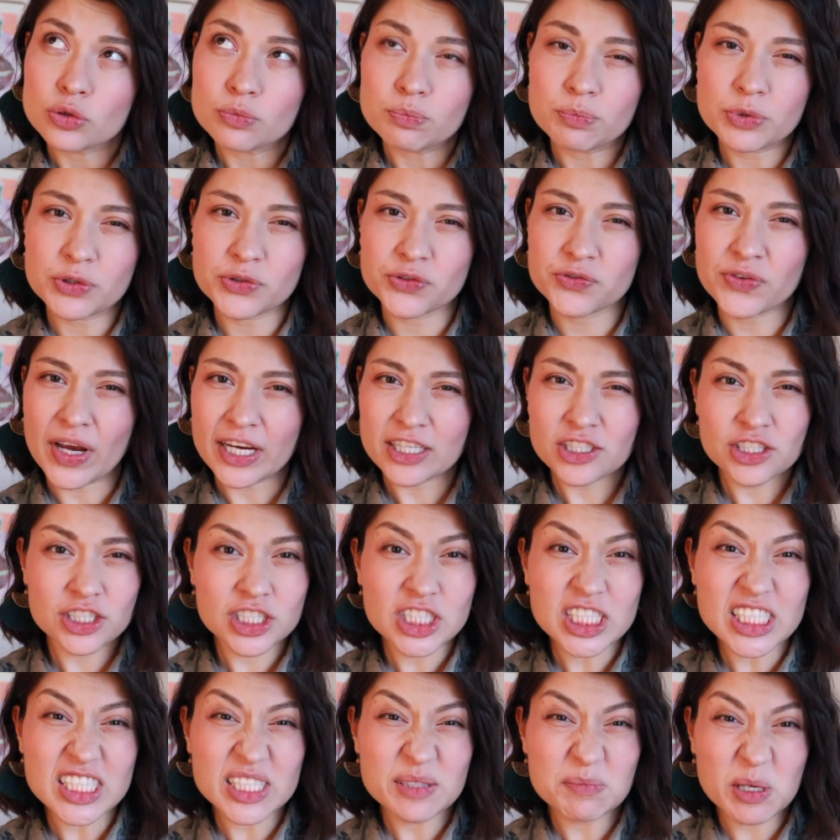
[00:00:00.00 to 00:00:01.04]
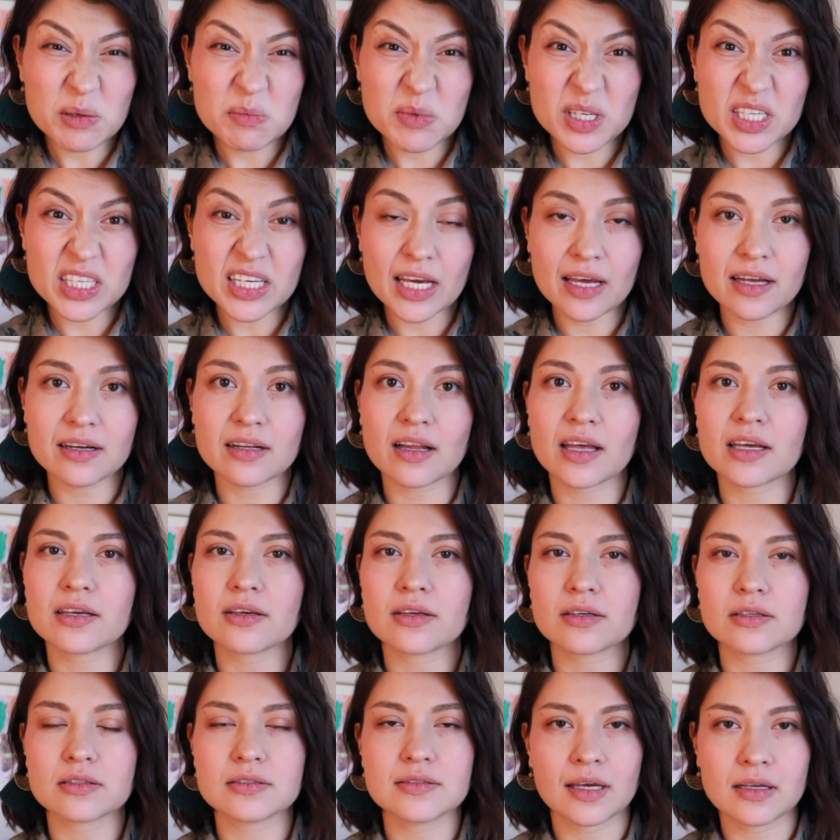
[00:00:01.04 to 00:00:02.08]
perfectionist maybe, and
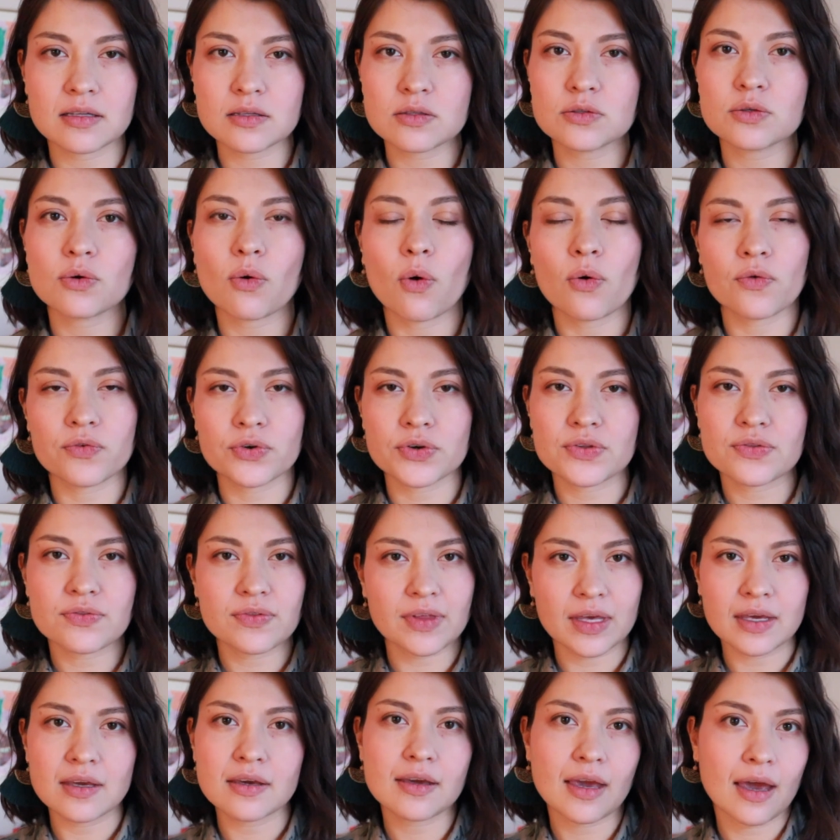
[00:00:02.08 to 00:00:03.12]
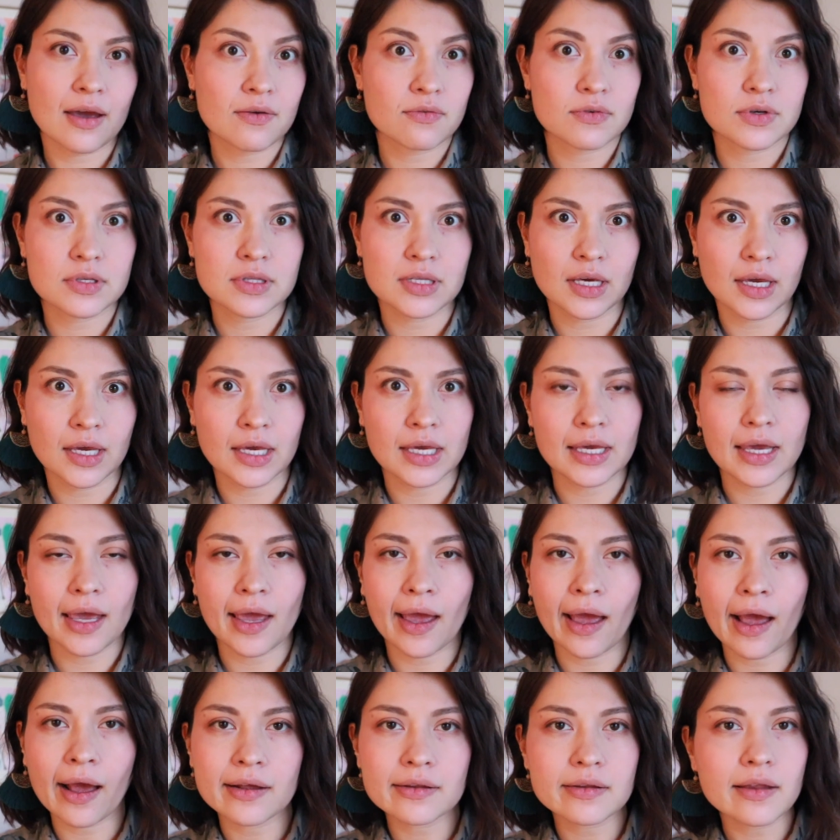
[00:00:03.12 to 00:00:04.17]
like tend to overthink everything
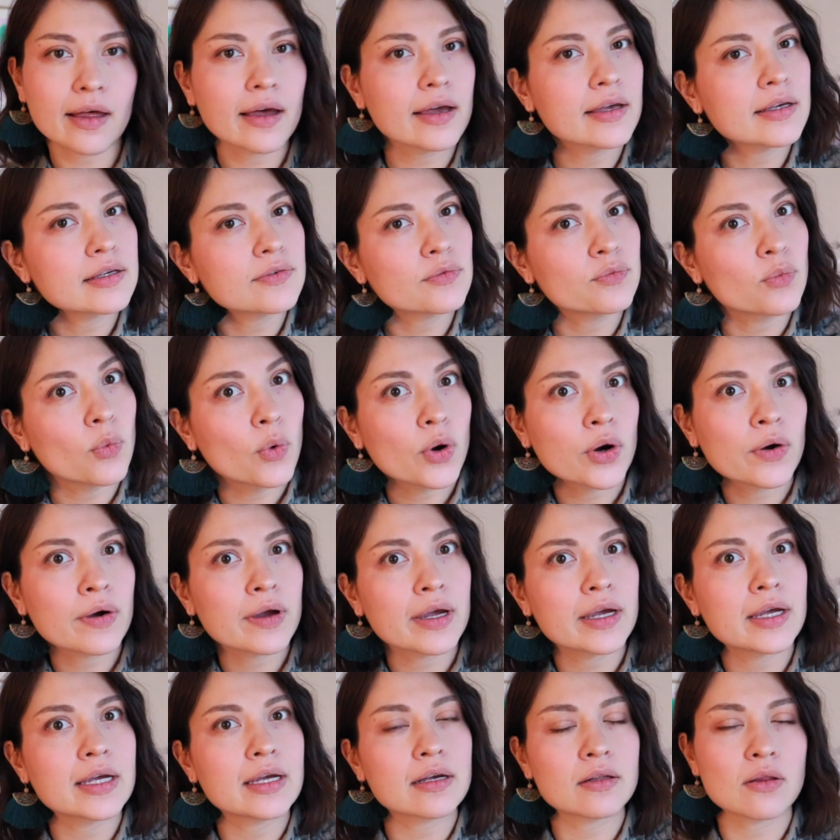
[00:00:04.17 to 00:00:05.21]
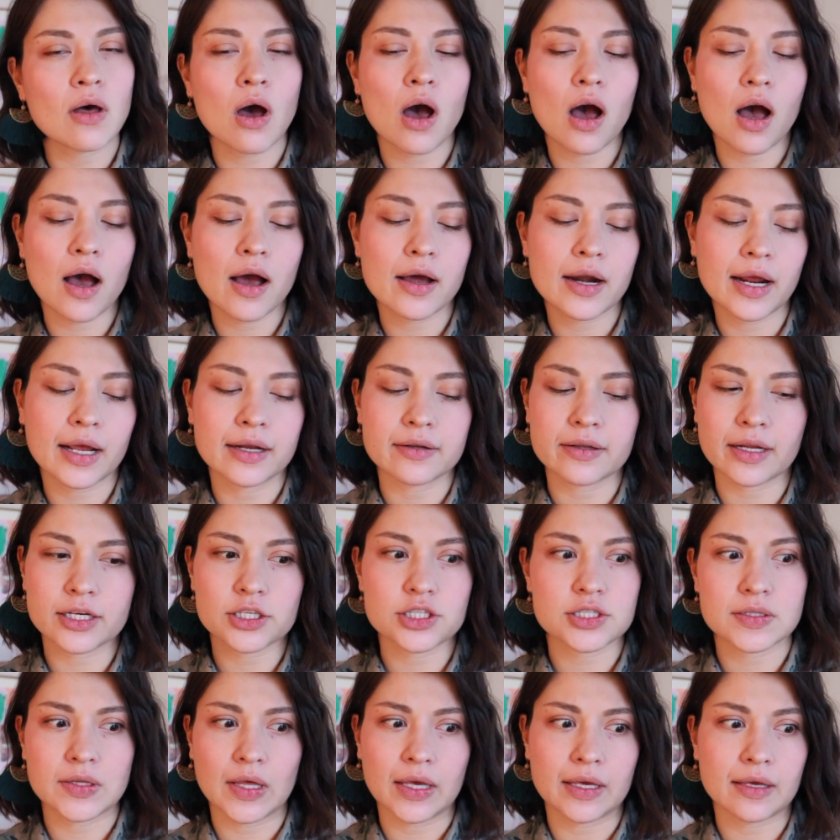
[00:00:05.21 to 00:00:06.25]
and like worry a lot and like
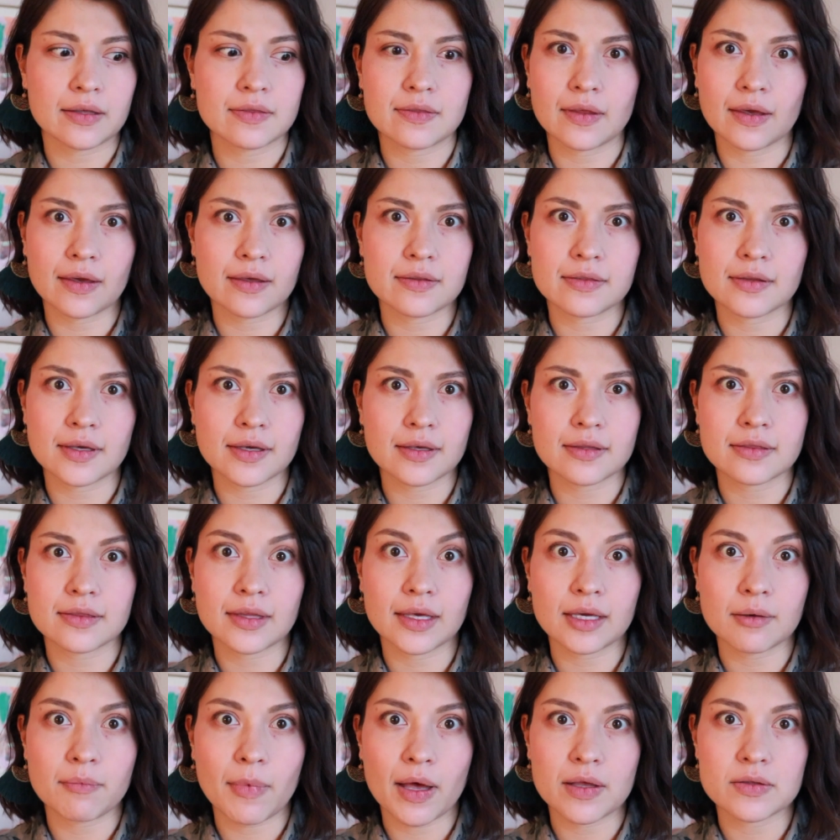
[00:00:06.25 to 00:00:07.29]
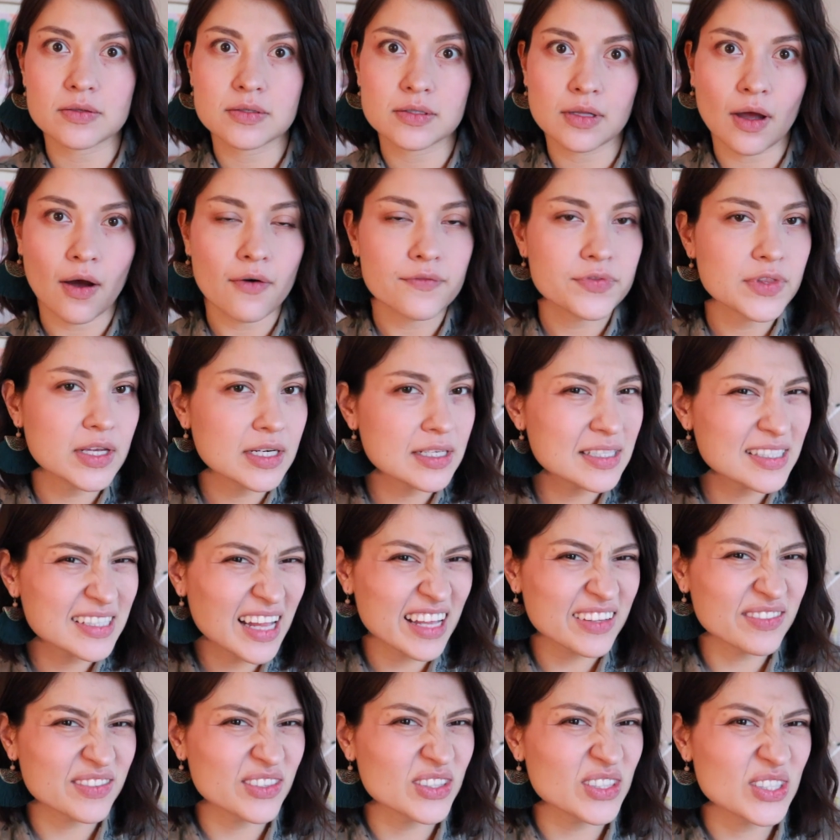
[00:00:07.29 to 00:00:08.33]
just think about stuff that is
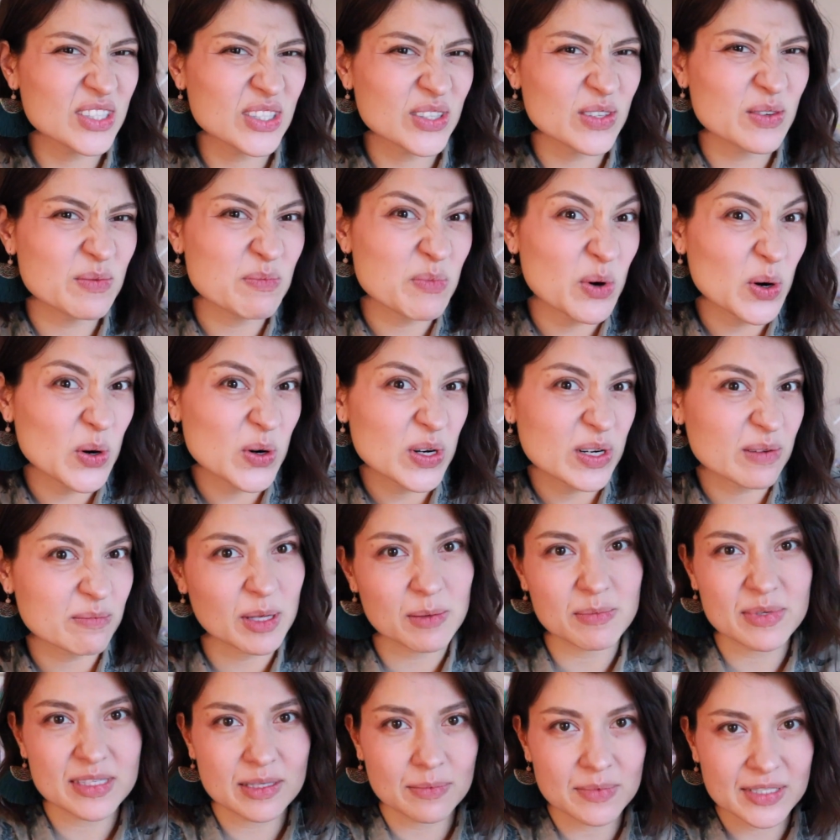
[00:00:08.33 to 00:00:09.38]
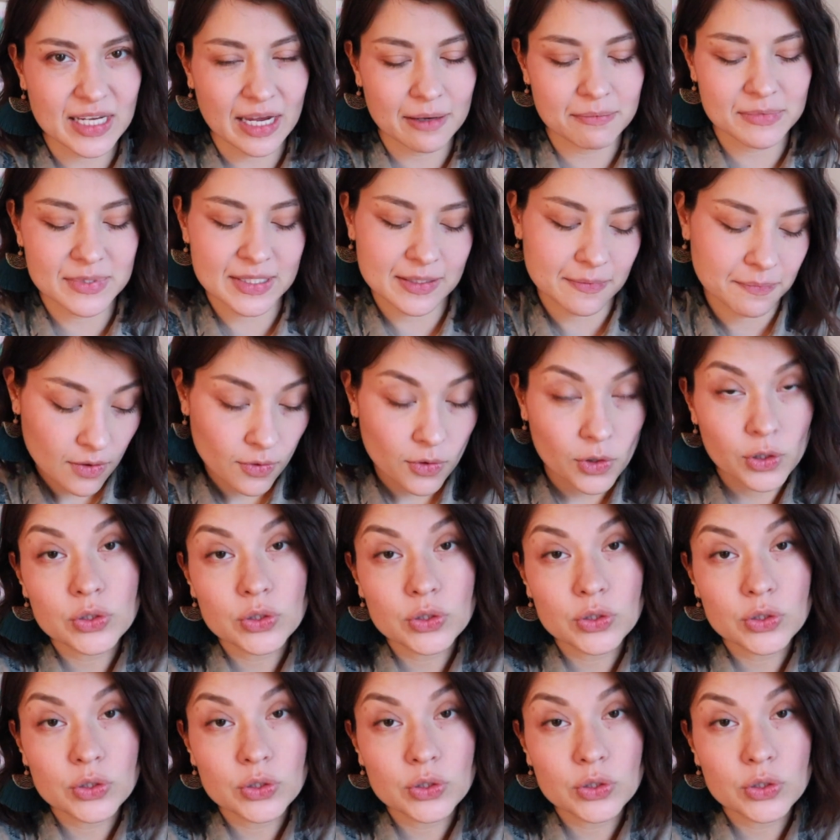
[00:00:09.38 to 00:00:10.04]
not very so important maybe sometimes.